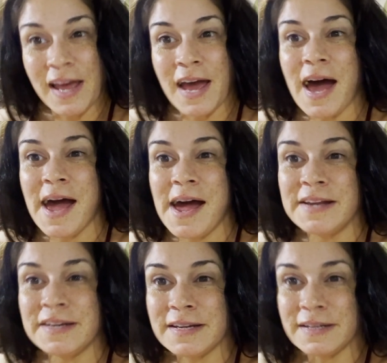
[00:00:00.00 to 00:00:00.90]

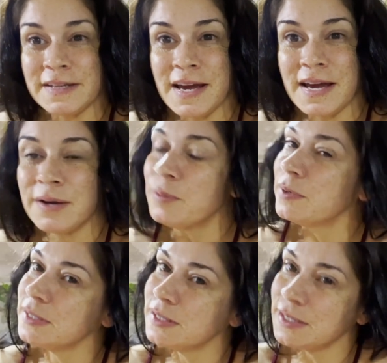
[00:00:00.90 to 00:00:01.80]
And yeah, I
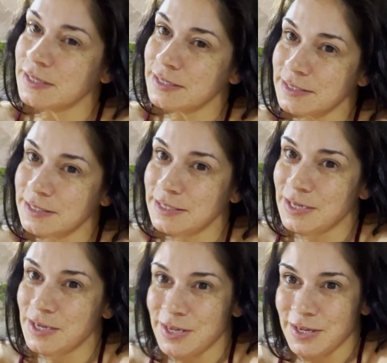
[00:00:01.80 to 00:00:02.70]
will
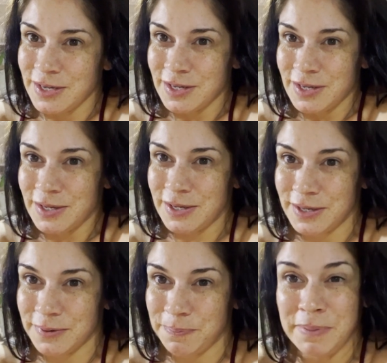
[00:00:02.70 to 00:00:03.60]

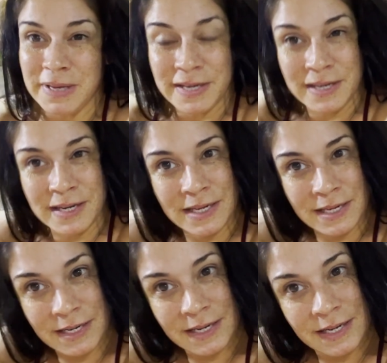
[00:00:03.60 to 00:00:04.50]

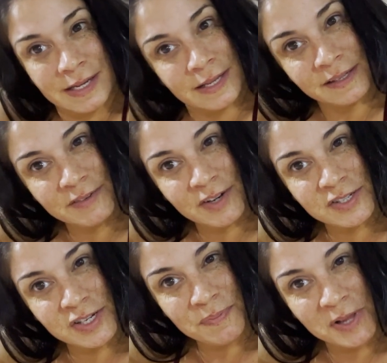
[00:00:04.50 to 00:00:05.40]
be leaving on a
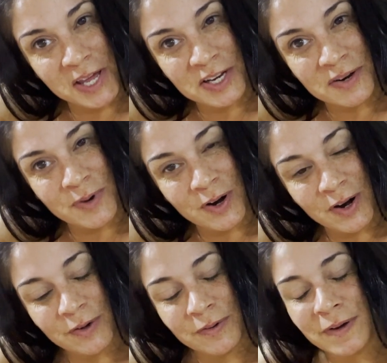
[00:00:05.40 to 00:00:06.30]
jet plane tomorrow.